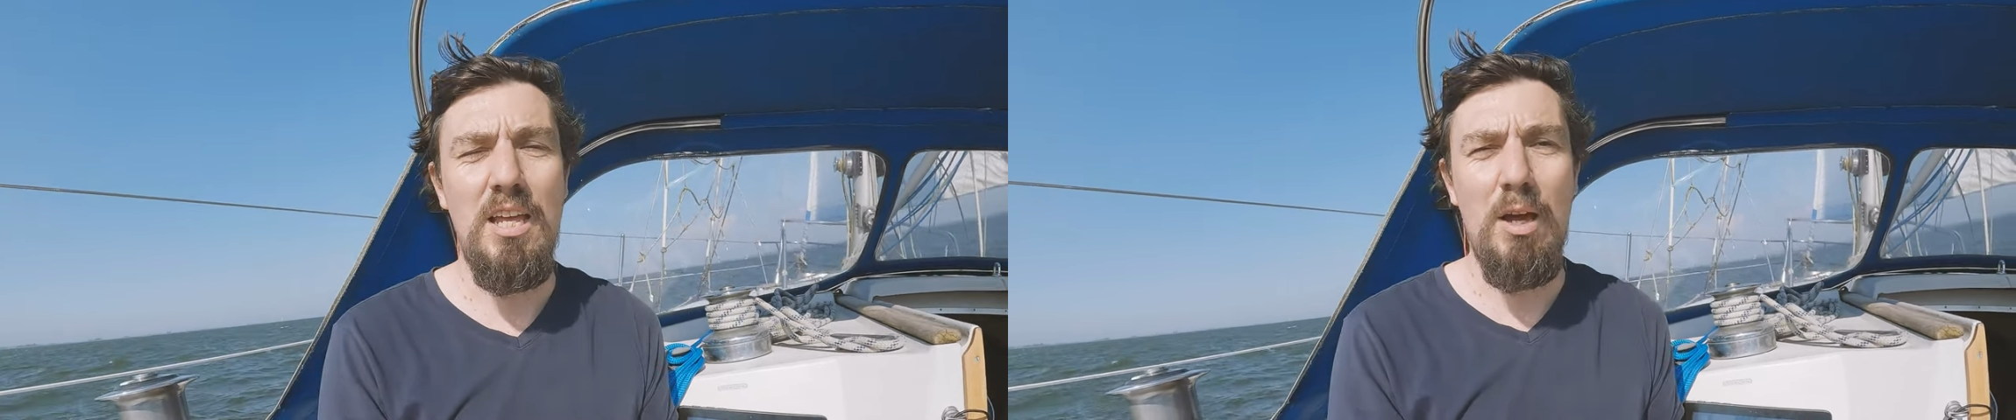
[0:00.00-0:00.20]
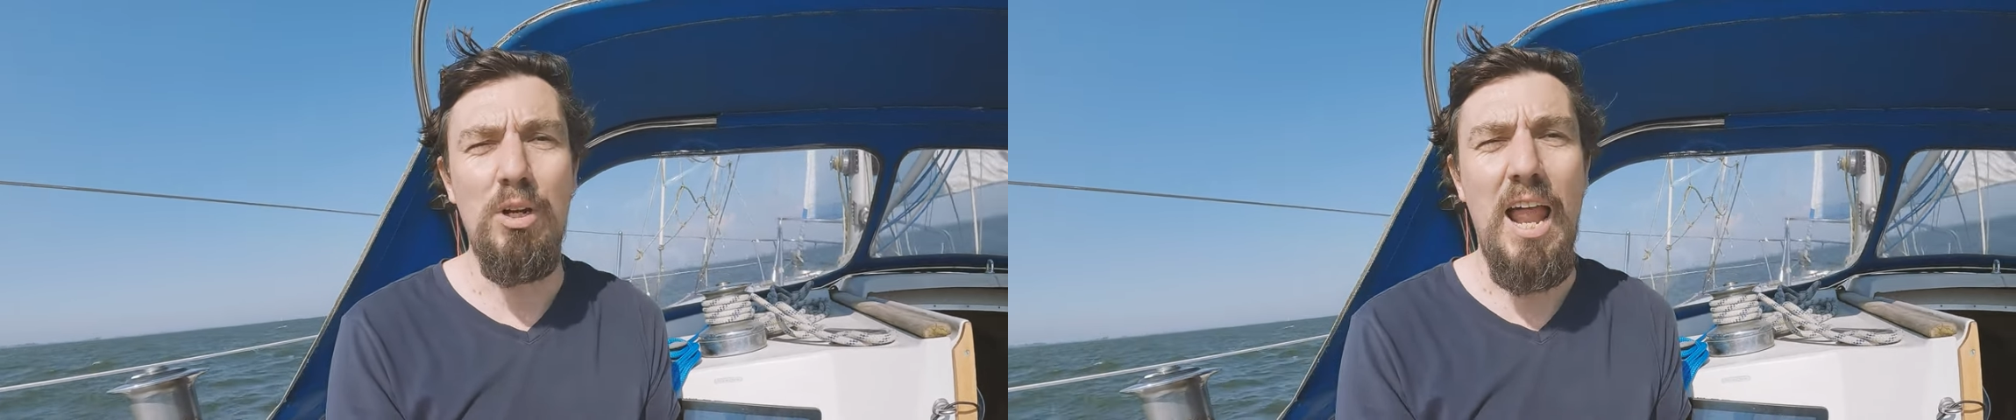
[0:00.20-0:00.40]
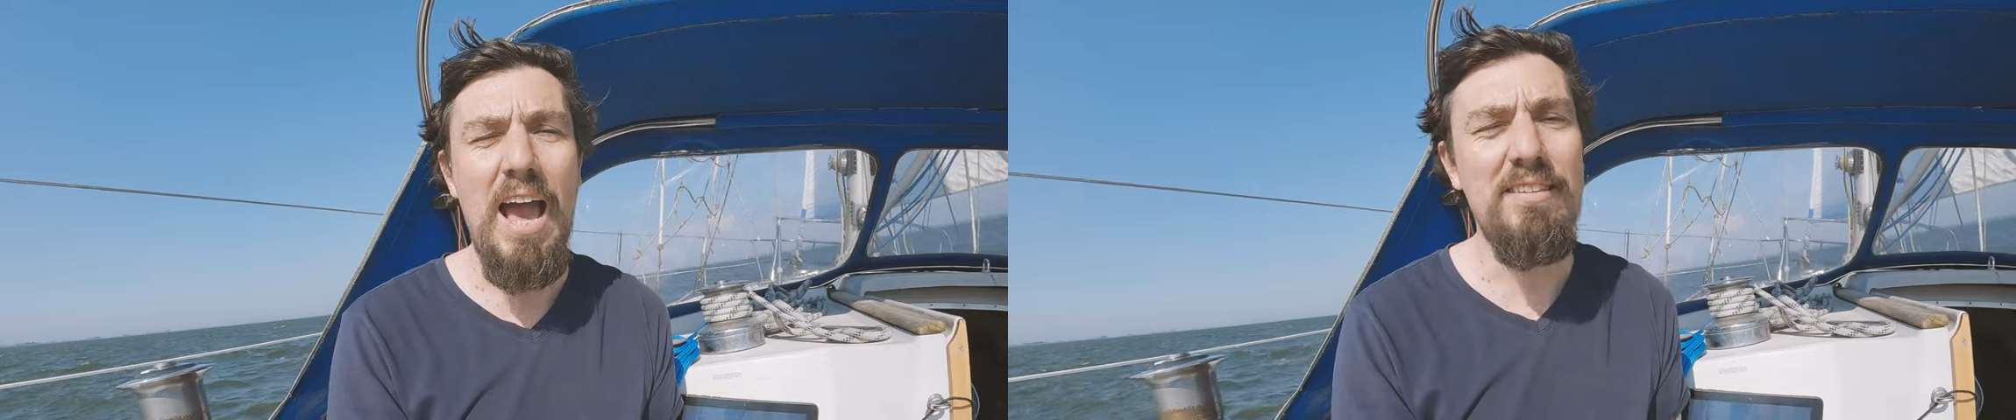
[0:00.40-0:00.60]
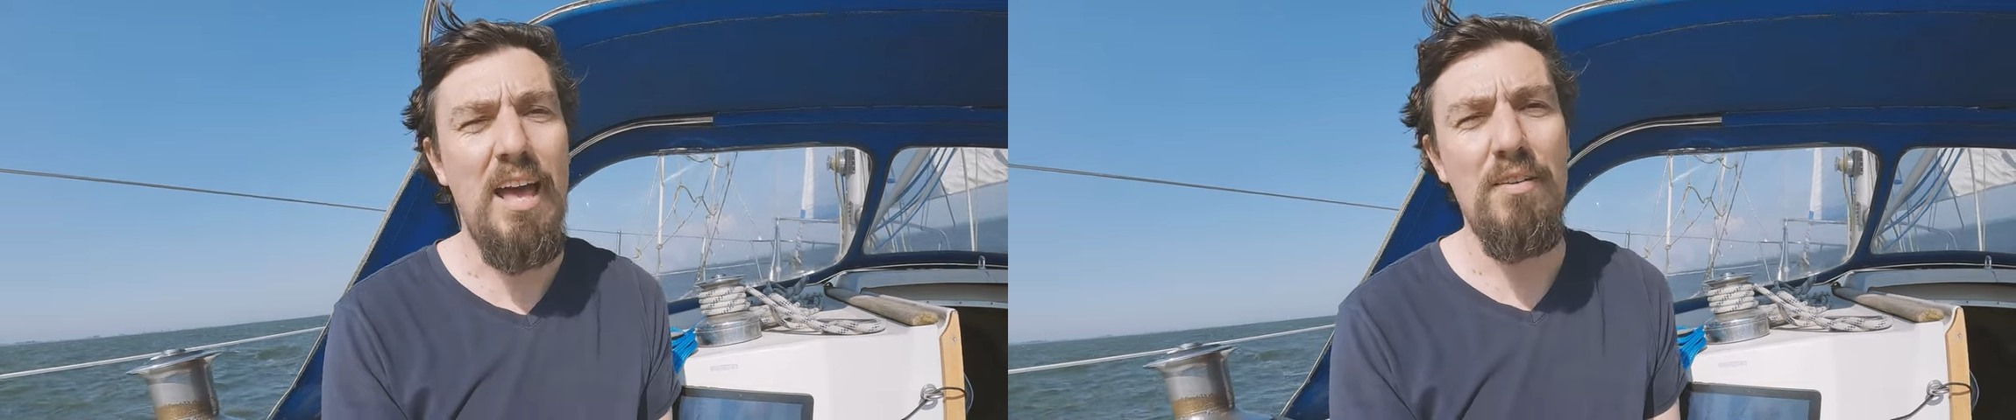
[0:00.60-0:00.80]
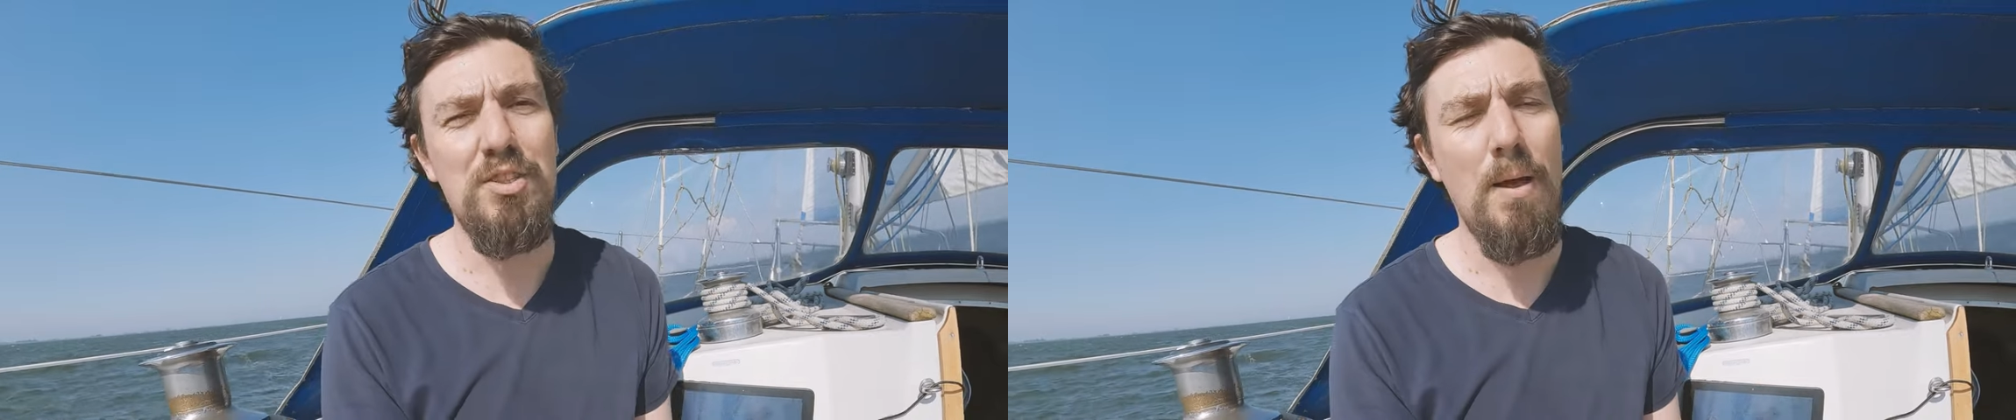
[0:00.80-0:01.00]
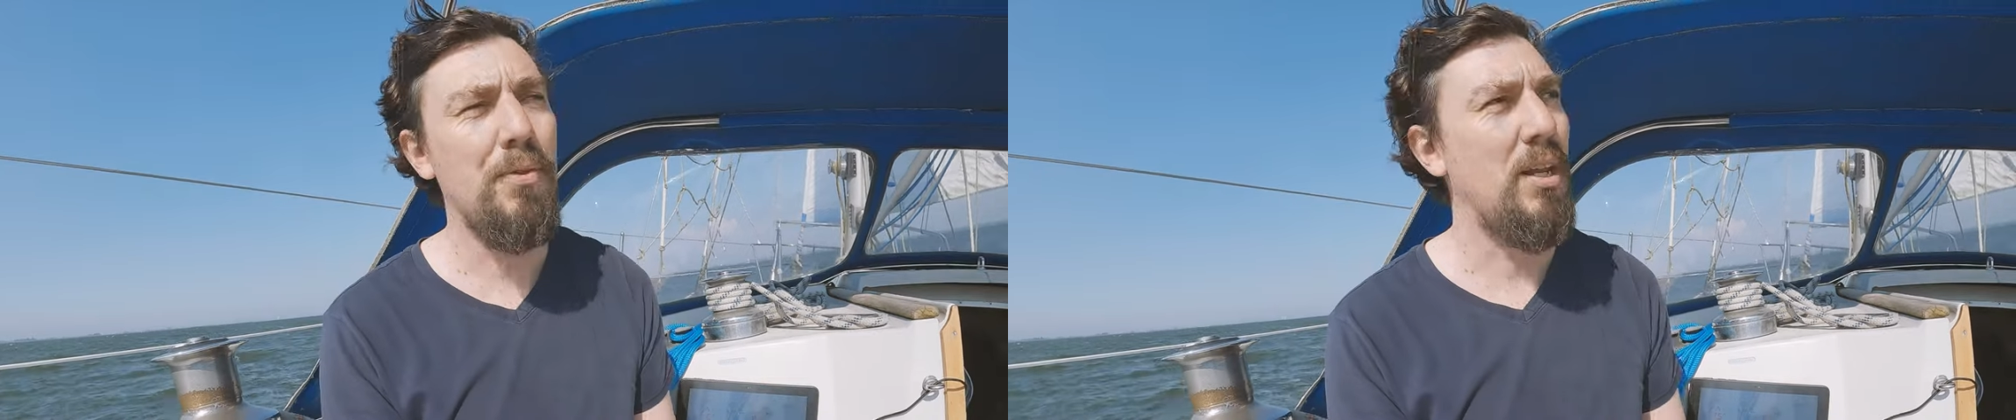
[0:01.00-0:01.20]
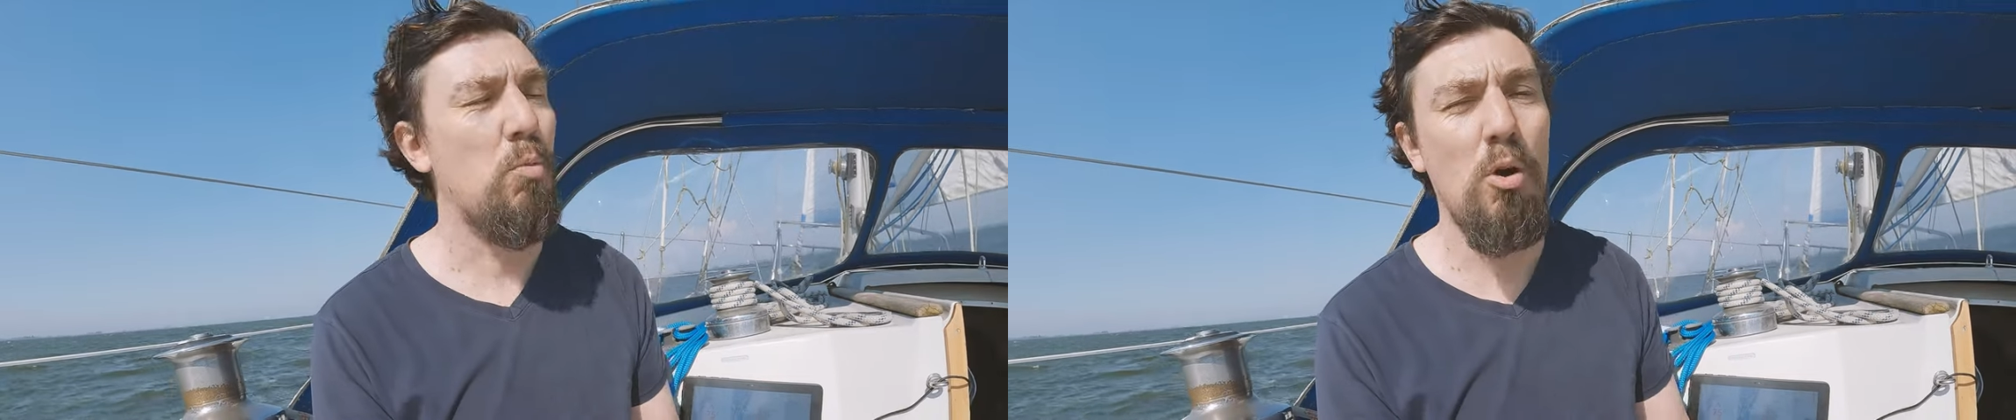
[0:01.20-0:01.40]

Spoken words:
and I would like to have something that